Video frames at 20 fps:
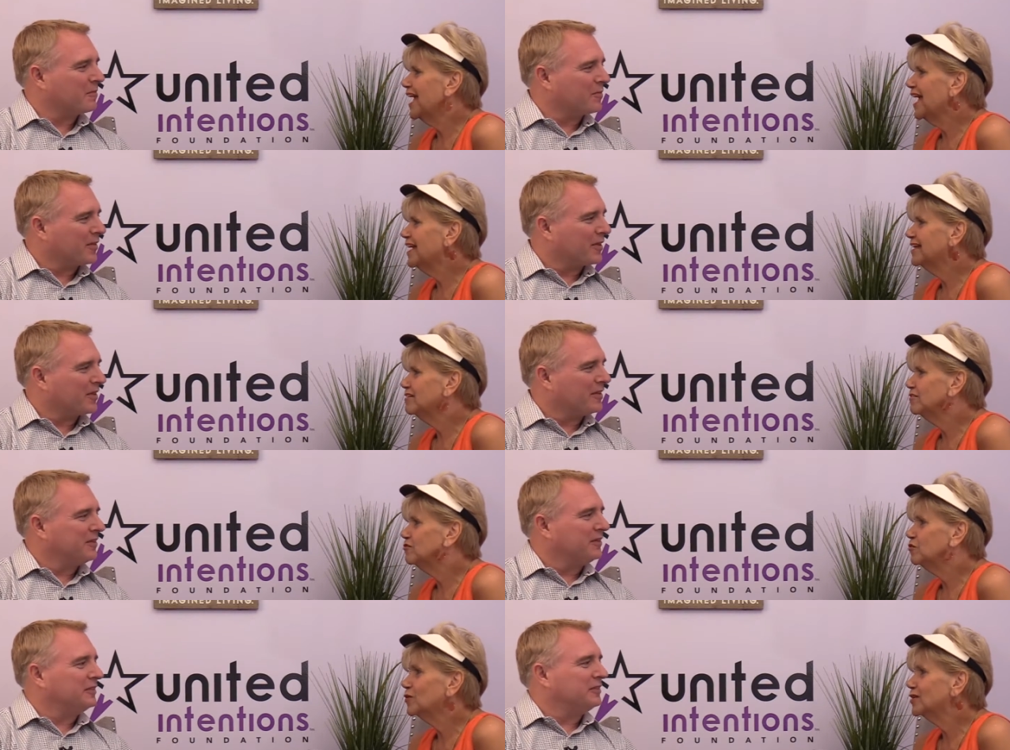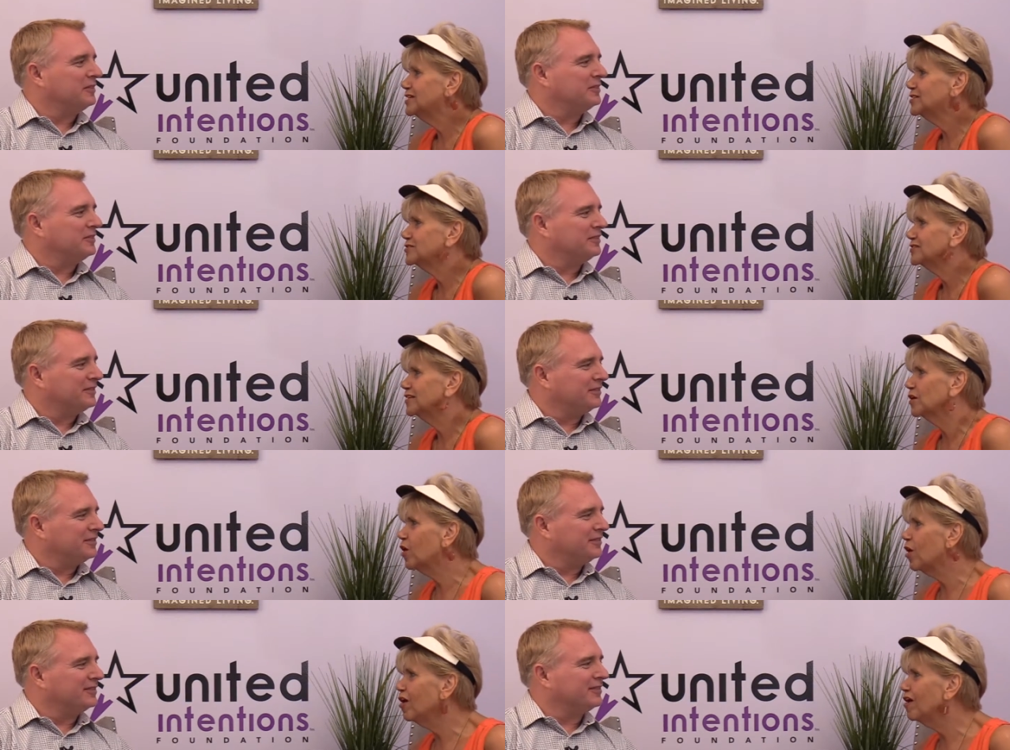Speaker 1: had a
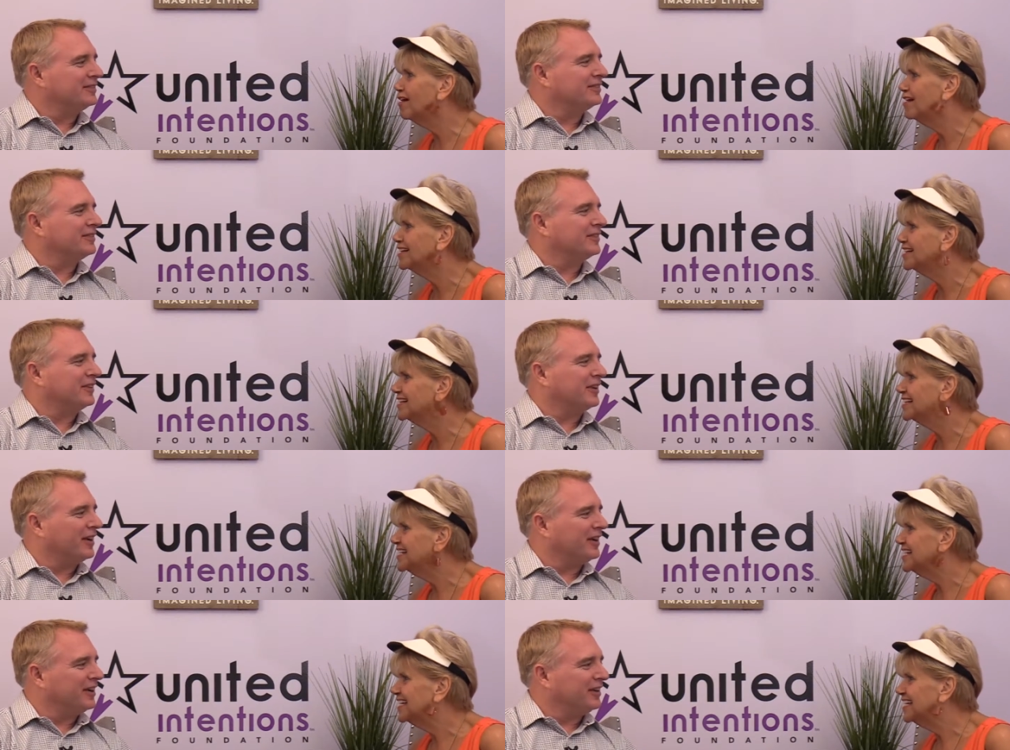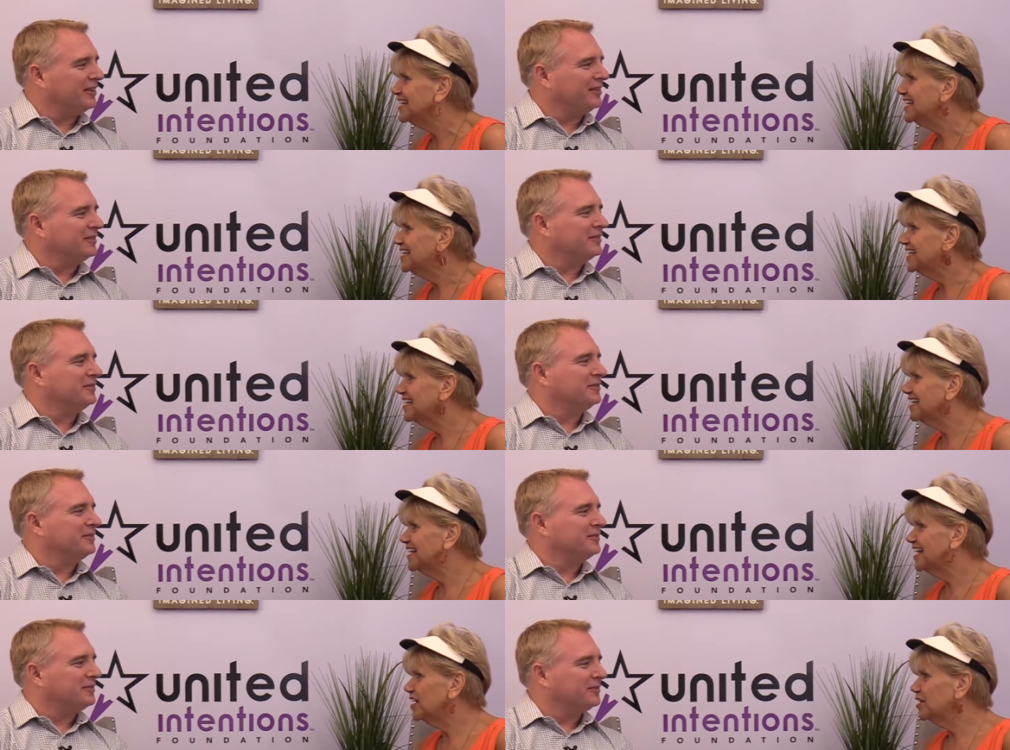voice at all.
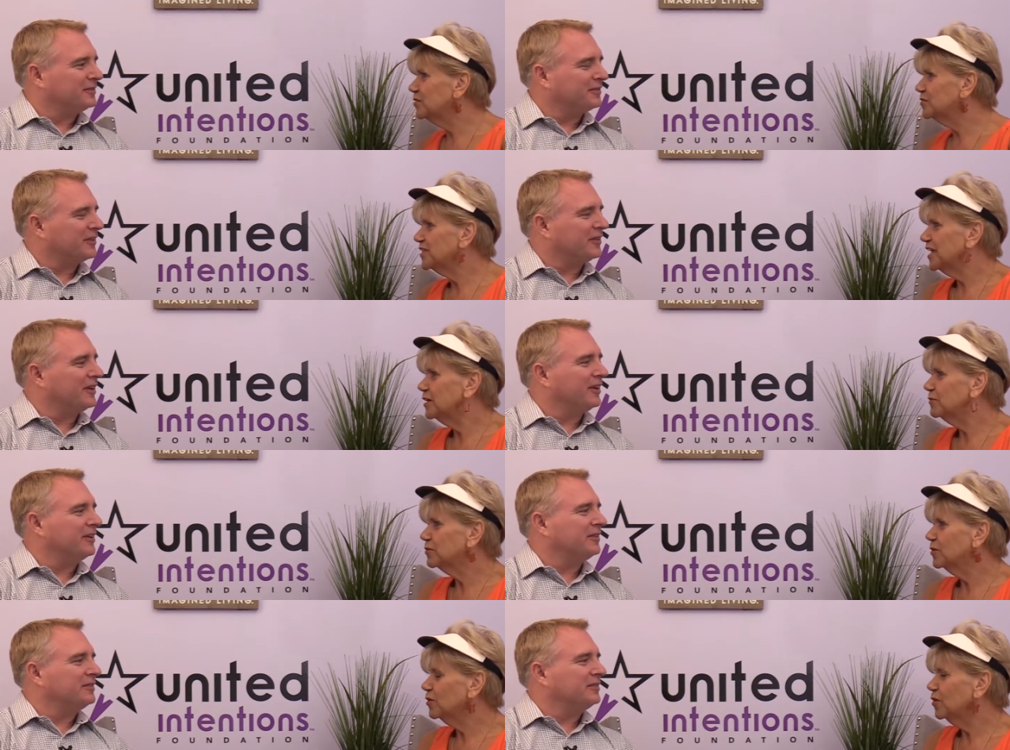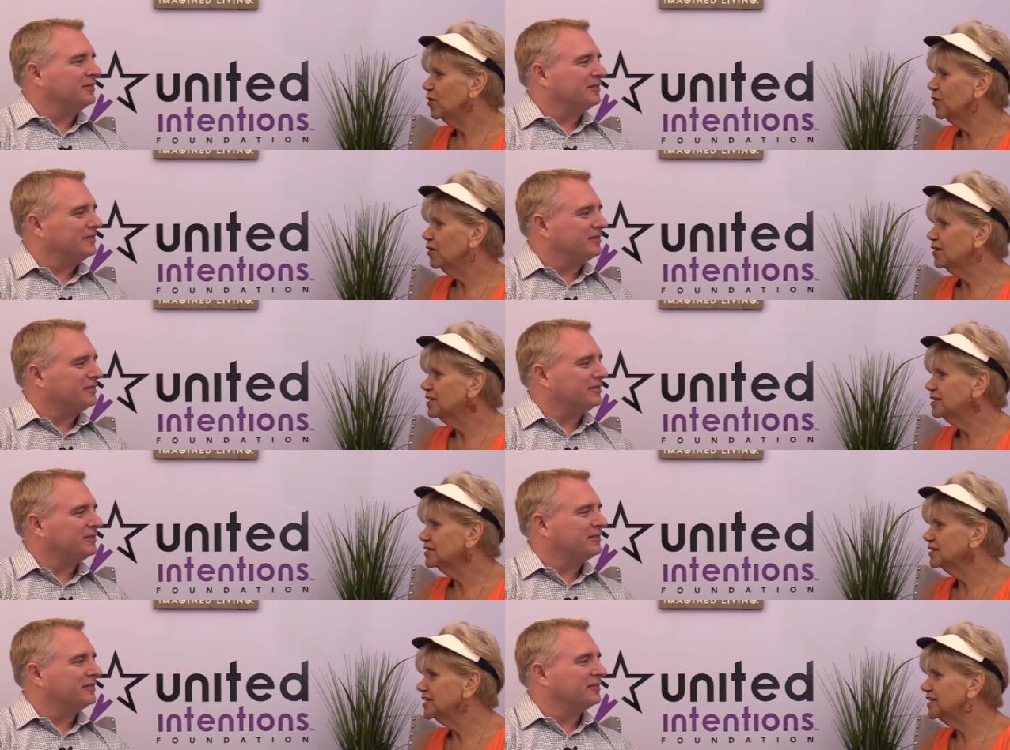Right. You know, they right. were
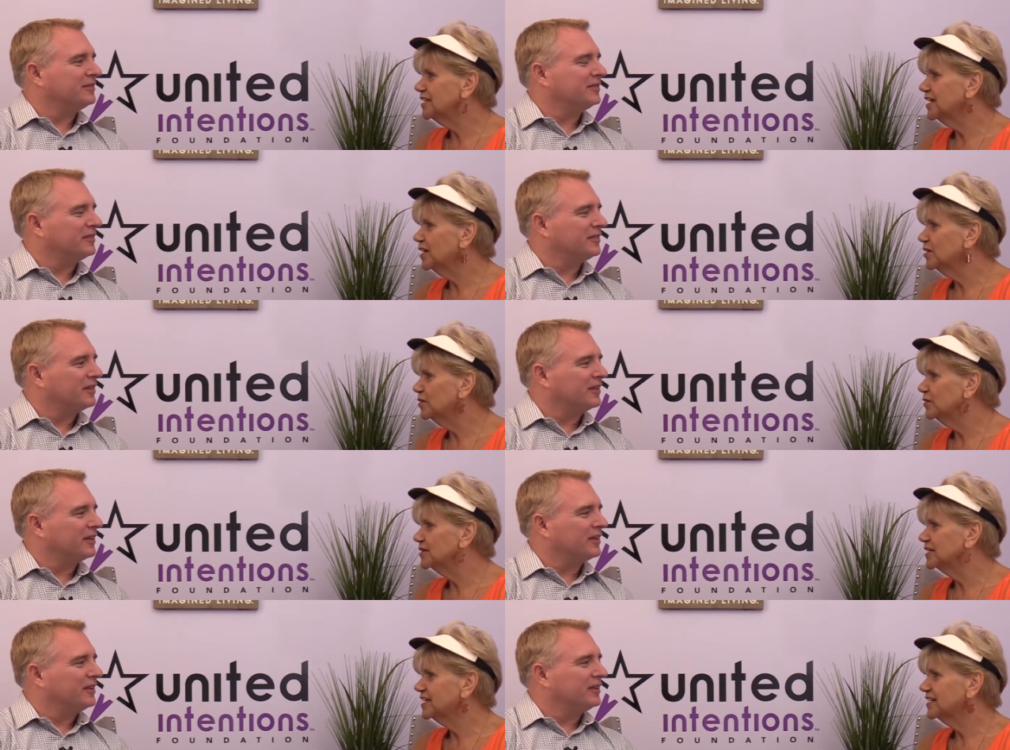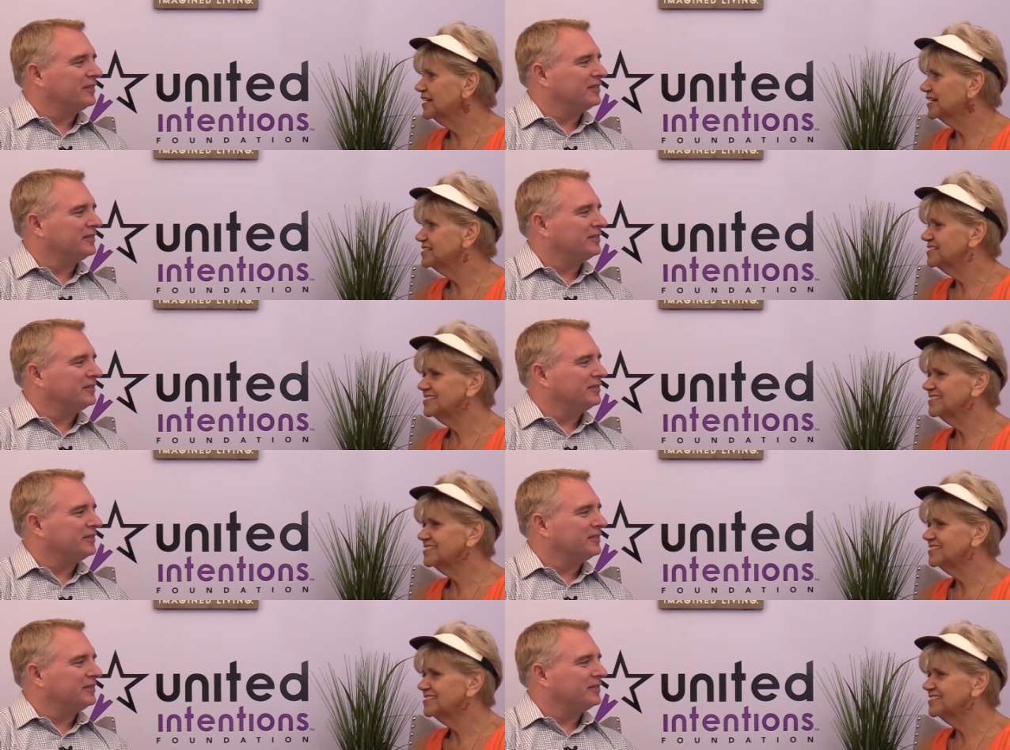all, you know, can I